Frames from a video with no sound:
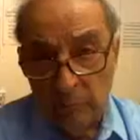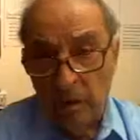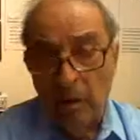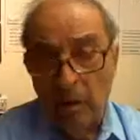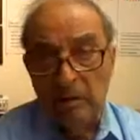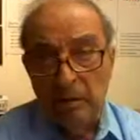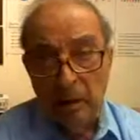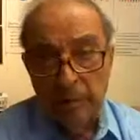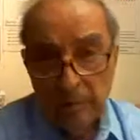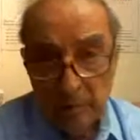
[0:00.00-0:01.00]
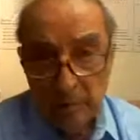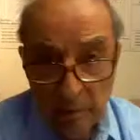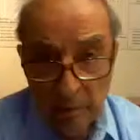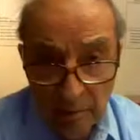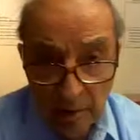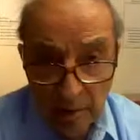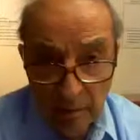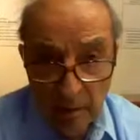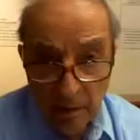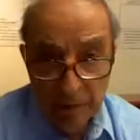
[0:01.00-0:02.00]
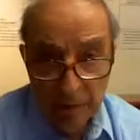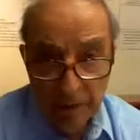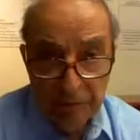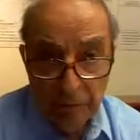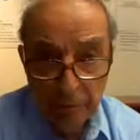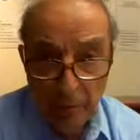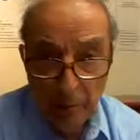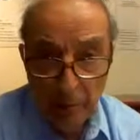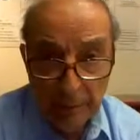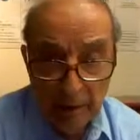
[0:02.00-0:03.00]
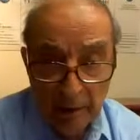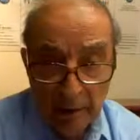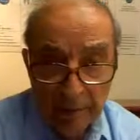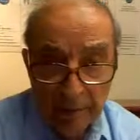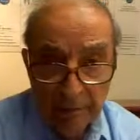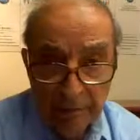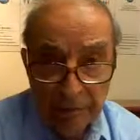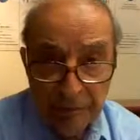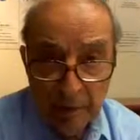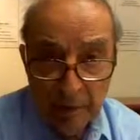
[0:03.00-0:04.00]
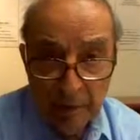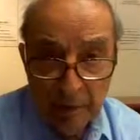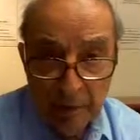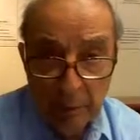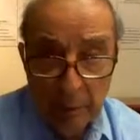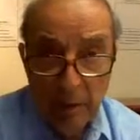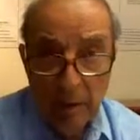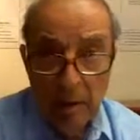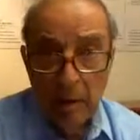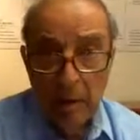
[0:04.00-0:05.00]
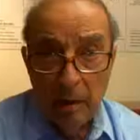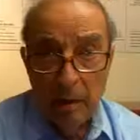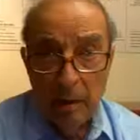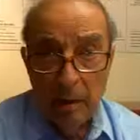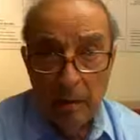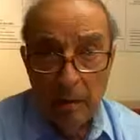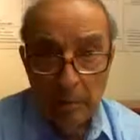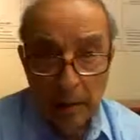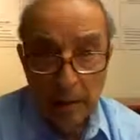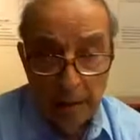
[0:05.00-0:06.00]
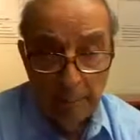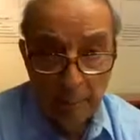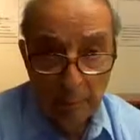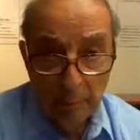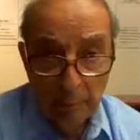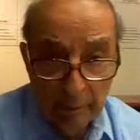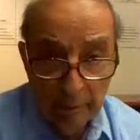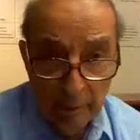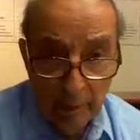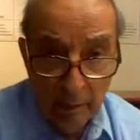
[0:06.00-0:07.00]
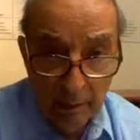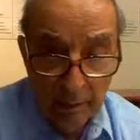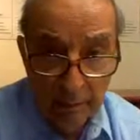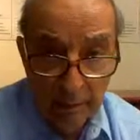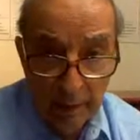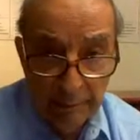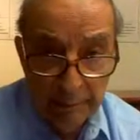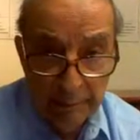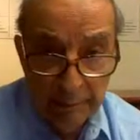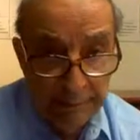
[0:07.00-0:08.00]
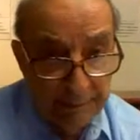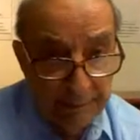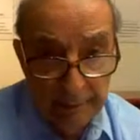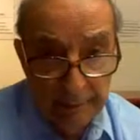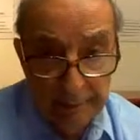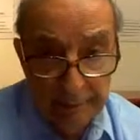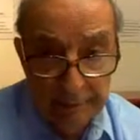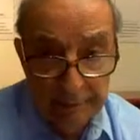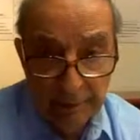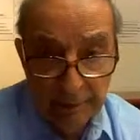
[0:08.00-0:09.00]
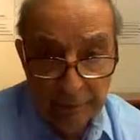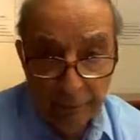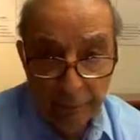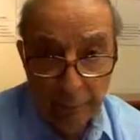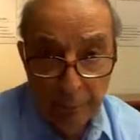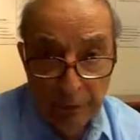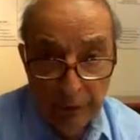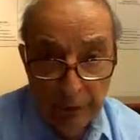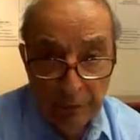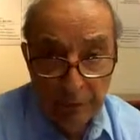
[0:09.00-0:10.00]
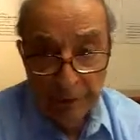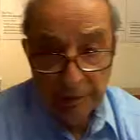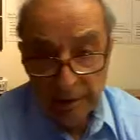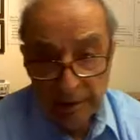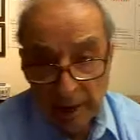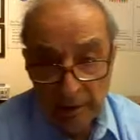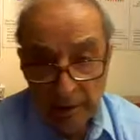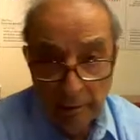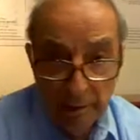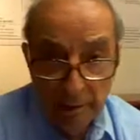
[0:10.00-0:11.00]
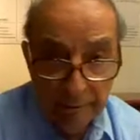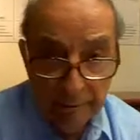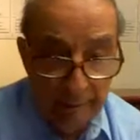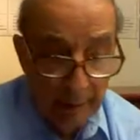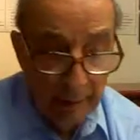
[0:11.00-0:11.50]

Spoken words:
concepts are nice to talk about, but they still have to be implemented, and it's true. We know in today's dialogue that